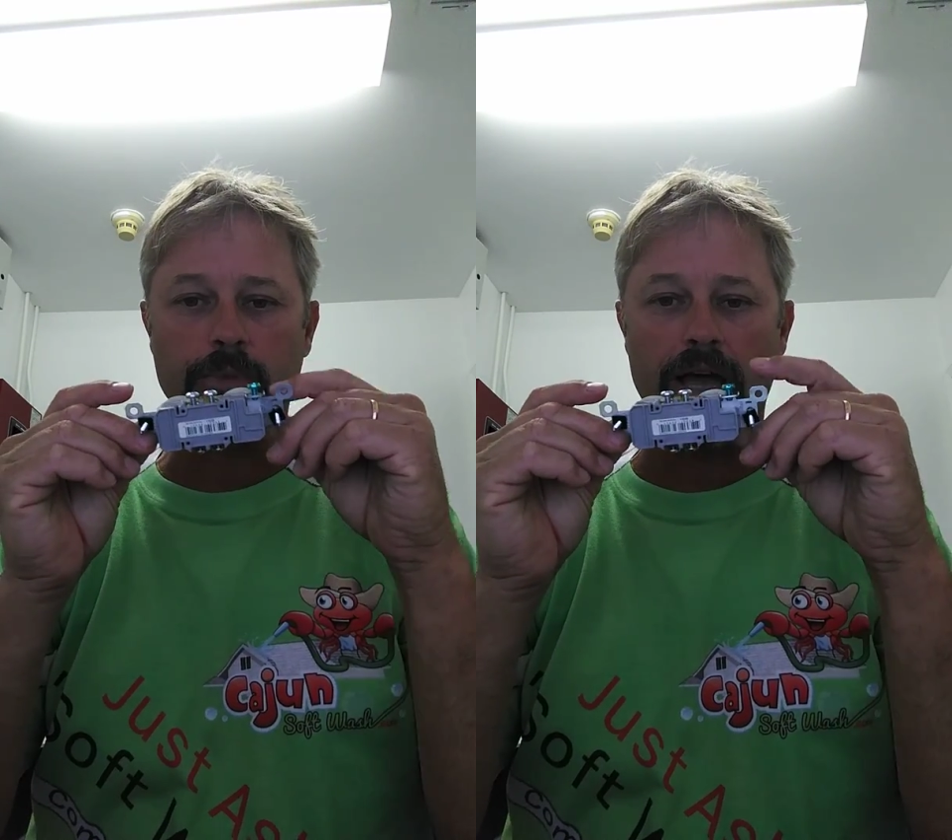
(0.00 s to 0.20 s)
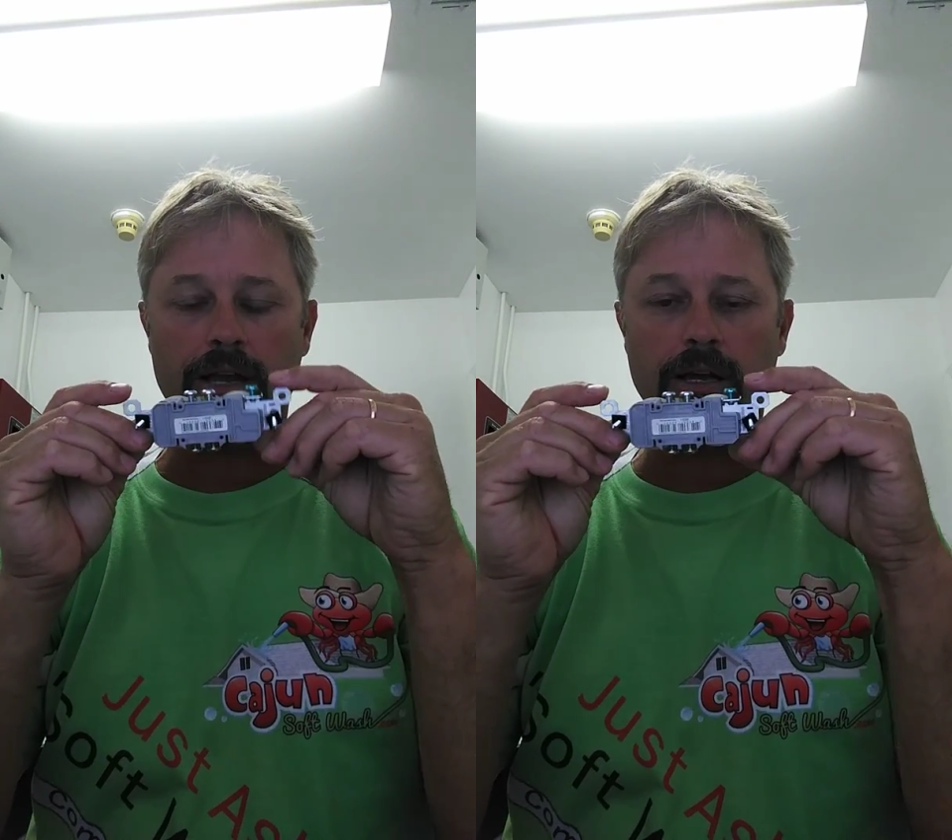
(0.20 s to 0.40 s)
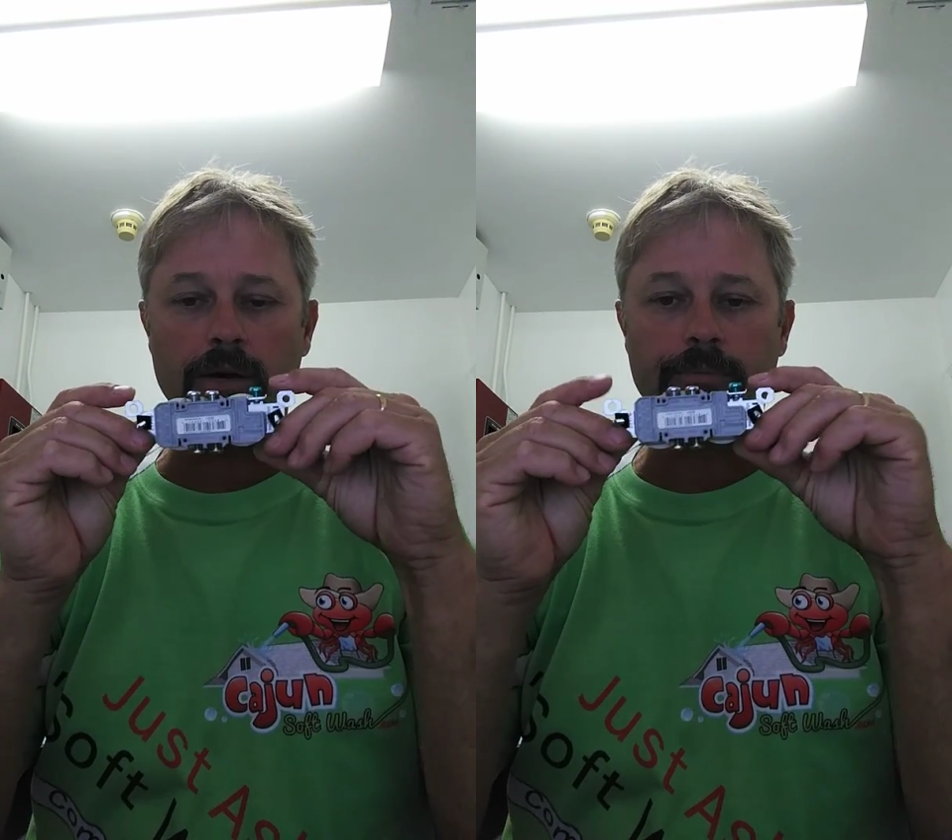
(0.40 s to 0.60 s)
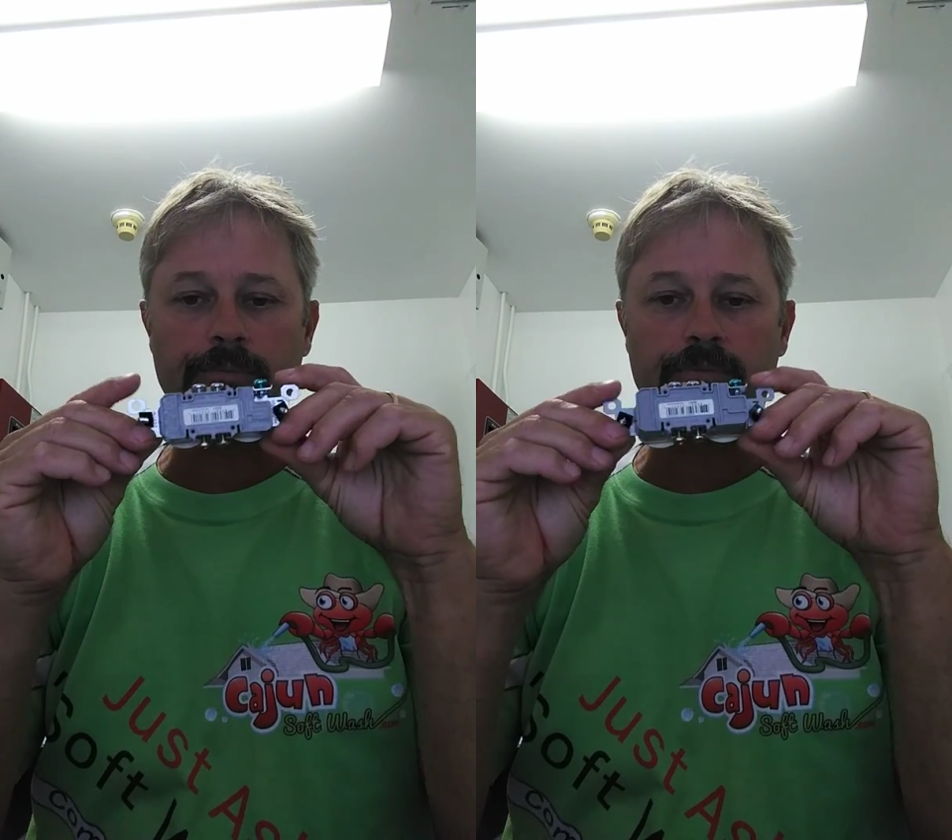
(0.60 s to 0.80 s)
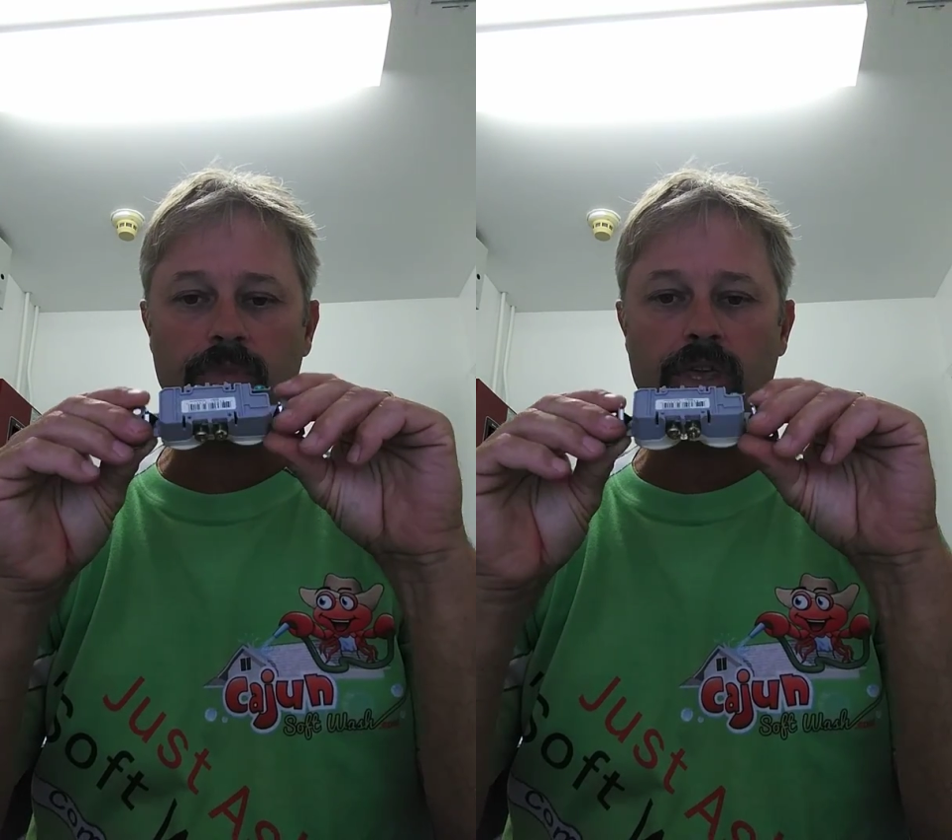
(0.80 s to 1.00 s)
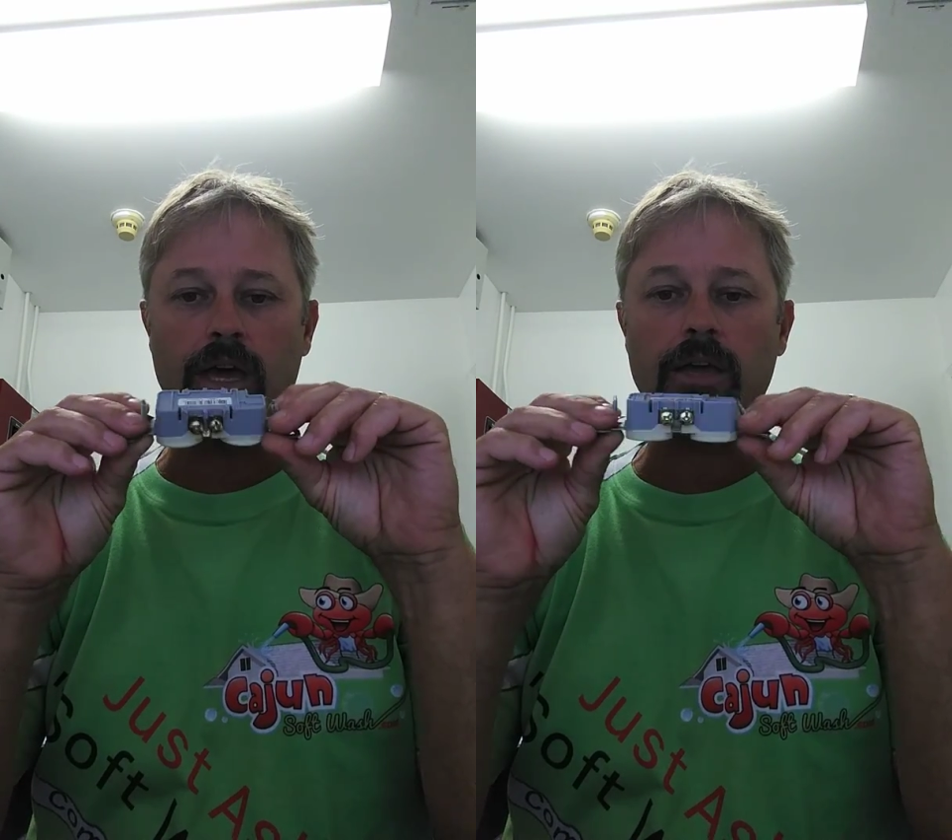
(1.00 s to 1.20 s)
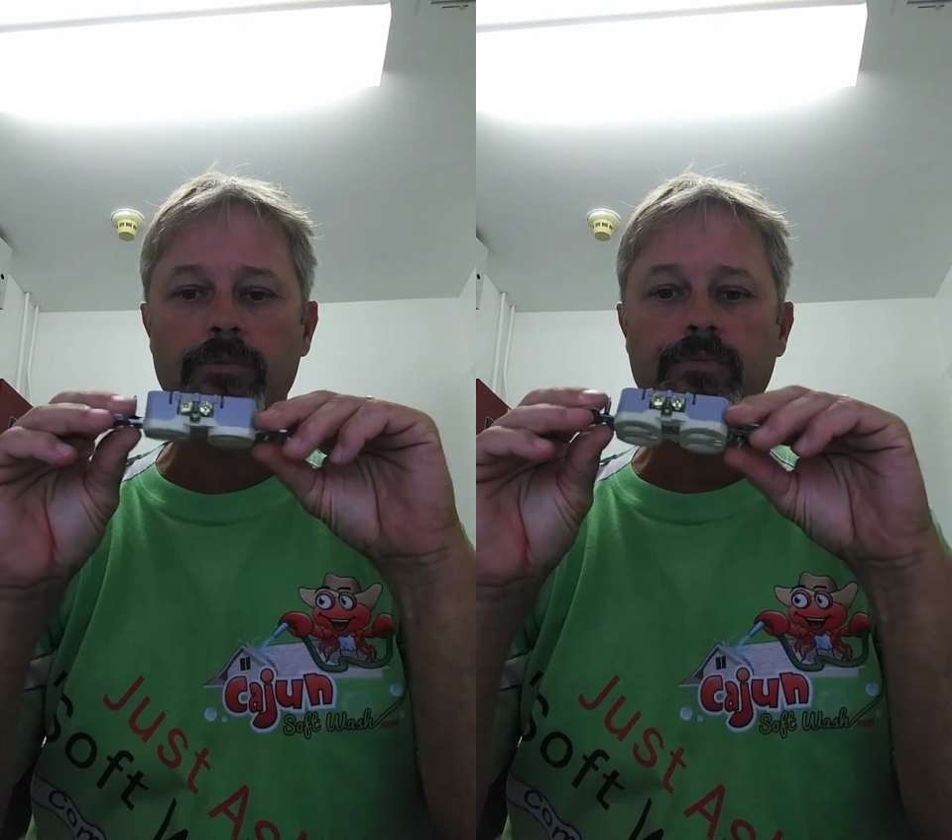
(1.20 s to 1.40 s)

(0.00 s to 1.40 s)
back up, okay?